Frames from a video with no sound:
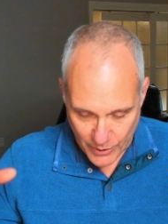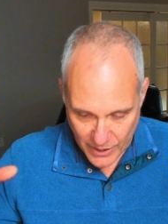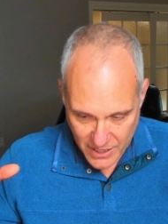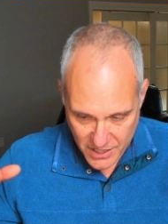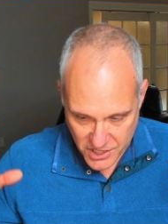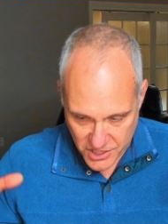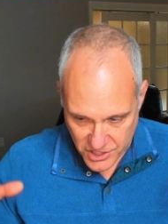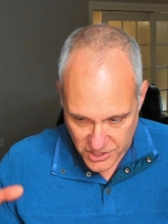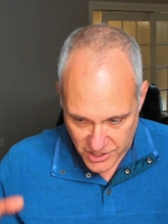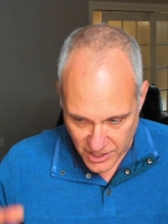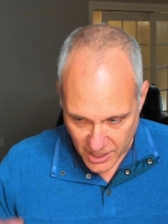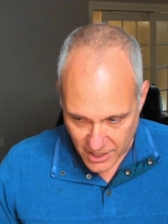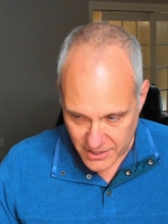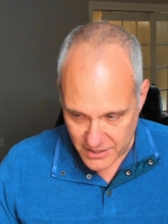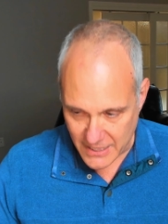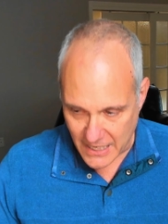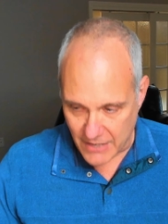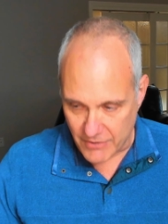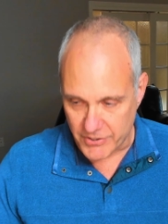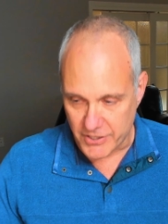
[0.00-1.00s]
it shut
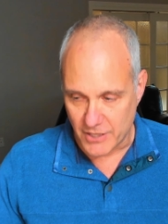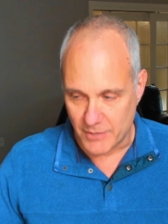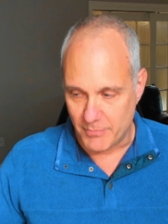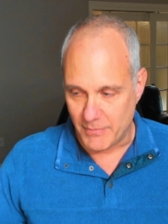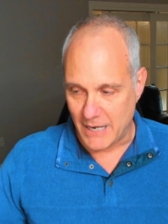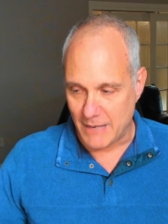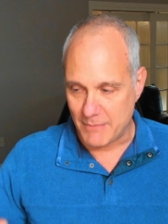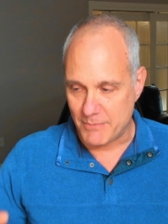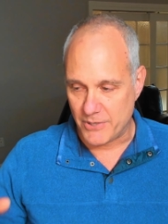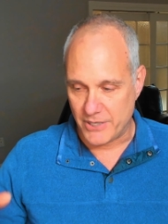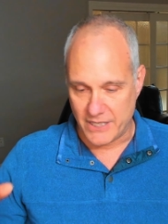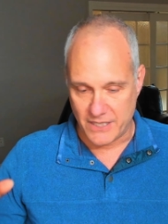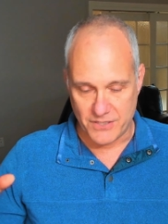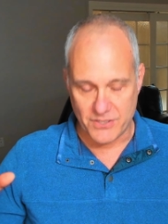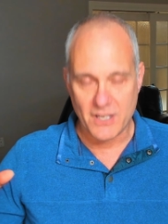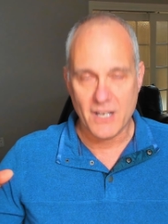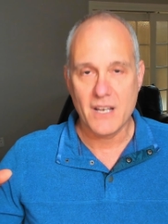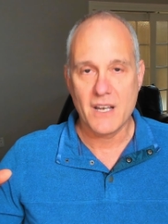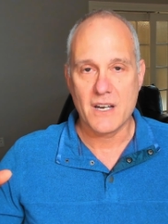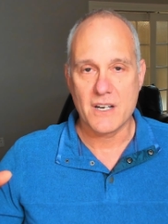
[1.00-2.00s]
down your memories,
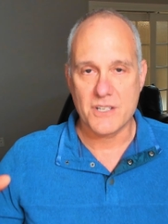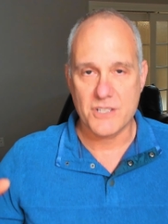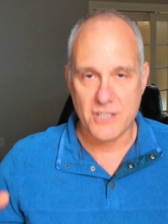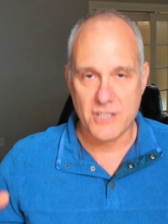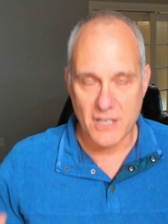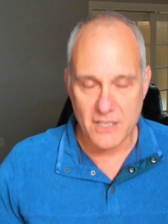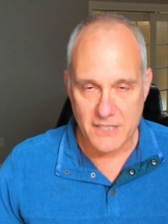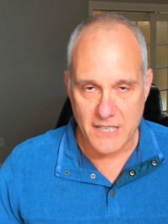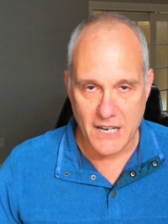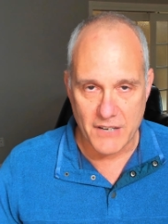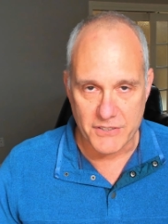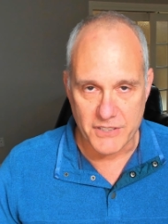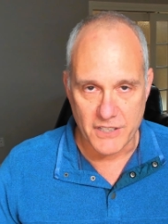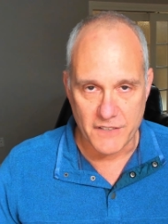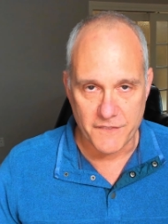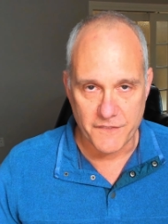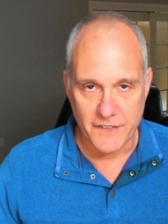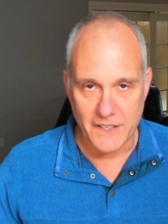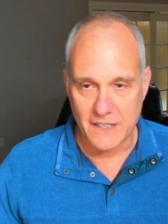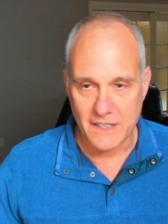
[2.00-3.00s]
shut down your
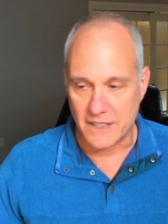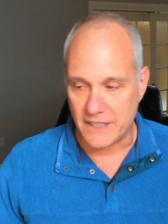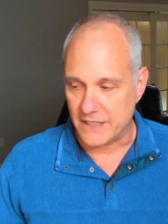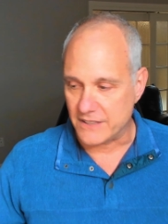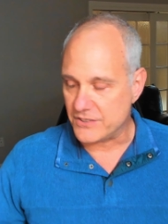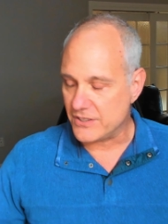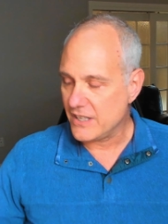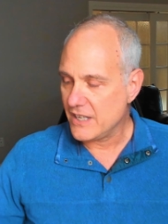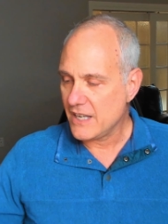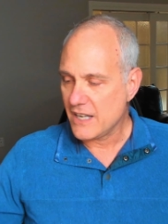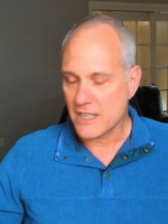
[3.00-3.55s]
feelings,